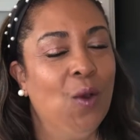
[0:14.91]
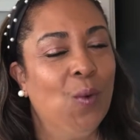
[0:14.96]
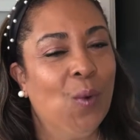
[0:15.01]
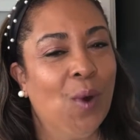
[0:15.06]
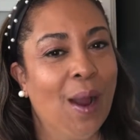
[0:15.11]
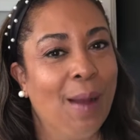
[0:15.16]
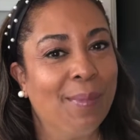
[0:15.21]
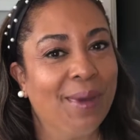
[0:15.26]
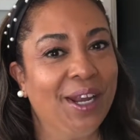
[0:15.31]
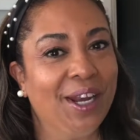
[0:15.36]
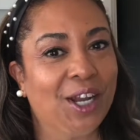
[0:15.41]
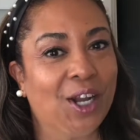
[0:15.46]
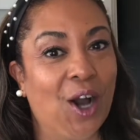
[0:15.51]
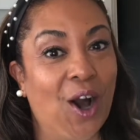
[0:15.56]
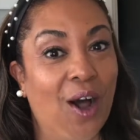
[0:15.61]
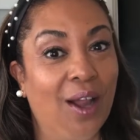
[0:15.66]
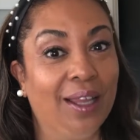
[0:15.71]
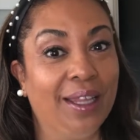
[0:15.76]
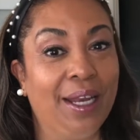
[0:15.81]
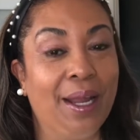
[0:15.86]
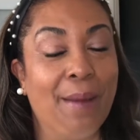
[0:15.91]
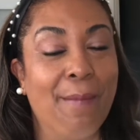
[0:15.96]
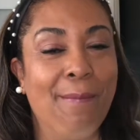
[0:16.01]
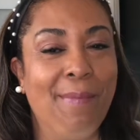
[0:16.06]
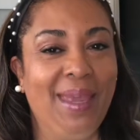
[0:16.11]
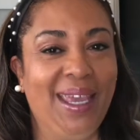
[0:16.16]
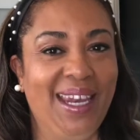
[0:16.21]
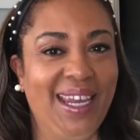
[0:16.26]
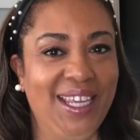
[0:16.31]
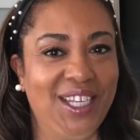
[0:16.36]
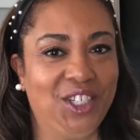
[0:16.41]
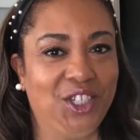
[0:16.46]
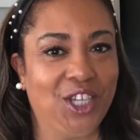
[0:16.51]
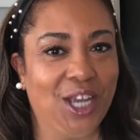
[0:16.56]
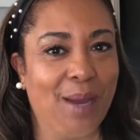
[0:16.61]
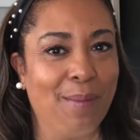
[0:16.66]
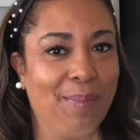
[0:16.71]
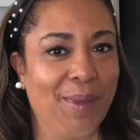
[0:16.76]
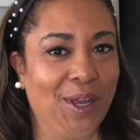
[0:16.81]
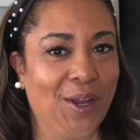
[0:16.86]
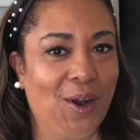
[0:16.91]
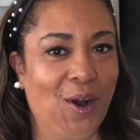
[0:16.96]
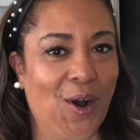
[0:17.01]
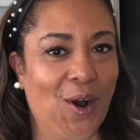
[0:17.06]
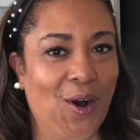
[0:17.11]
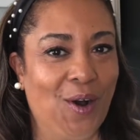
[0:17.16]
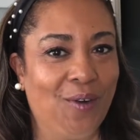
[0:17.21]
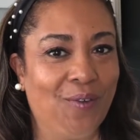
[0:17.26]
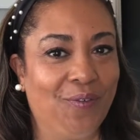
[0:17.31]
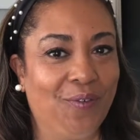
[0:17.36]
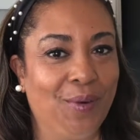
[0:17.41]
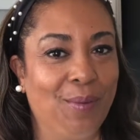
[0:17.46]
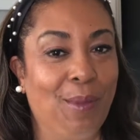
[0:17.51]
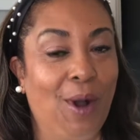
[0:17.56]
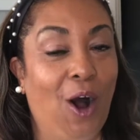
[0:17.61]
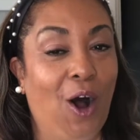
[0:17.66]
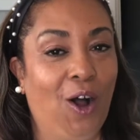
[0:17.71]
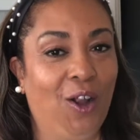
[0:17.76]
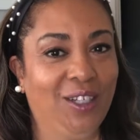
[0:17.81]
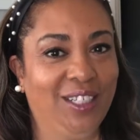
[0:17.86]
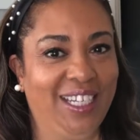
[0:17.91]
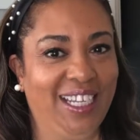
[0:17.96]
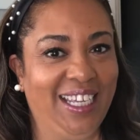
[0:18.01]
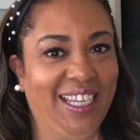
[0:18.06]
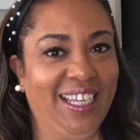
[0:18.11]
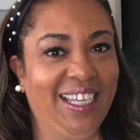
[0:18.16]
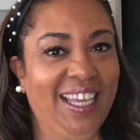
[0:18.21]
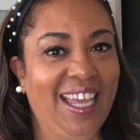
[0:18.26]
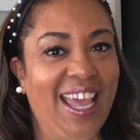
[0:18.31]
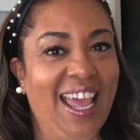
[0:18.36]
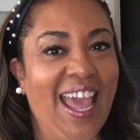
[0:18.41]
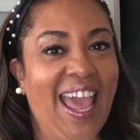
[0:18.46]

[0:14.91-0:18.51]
or I'm going to call it a mini shopping haul from Aldi.